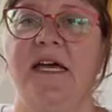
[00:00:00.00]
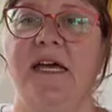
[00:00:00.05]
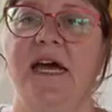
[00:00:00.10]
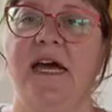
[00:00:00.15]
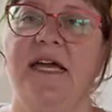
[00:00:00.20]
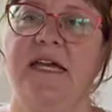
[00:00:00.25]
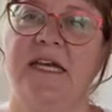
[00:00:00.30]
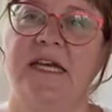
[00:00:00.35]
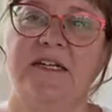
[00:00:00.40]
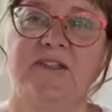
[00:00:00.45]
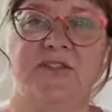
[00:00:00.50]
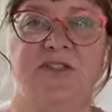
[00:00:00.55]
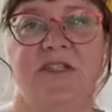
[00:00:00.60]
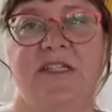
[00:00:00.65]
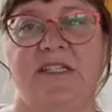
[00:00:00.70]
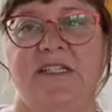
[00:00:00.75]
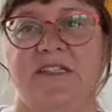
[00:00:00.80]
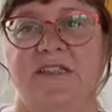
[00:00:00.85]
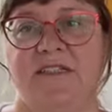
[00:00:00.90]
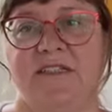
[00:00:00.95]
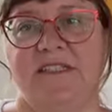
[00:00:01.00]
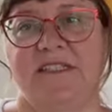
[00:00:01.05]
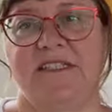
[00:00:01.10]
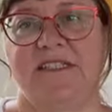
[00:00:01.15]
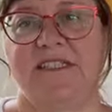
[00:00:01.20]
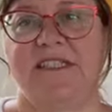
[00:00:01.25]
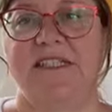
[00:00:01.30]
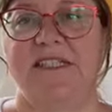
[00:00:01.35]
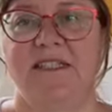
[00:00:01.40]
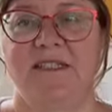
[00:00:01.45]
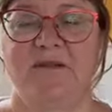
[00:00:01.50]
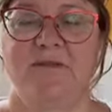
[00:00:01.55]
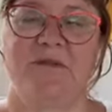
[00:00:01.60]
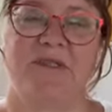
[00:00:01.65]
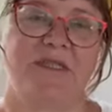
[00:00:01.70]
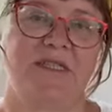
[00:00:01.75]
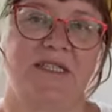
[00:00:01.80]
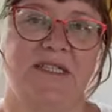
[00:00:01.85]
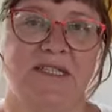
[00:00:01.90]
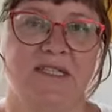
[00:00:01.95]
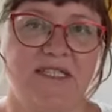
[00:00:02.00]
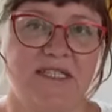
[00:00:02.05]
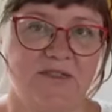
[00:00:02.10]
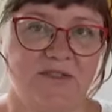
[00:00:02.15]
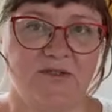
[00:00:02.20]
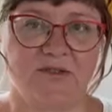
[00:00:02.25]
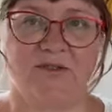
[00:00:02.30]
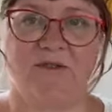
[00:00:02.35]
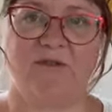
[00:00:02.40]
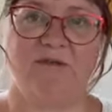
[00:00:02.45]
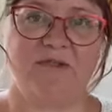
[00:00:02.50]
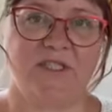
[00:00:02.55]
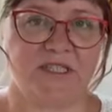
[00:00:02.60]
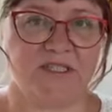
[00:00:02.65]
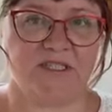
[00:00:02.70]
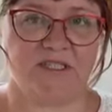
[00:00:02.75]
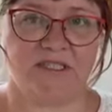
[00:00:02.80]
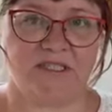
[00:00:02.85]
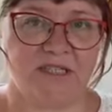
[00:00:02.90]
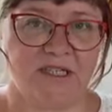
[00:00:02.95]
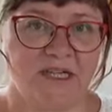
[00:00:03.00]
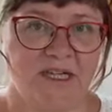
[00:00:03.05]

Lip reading: I actually succeeded with the internal vision.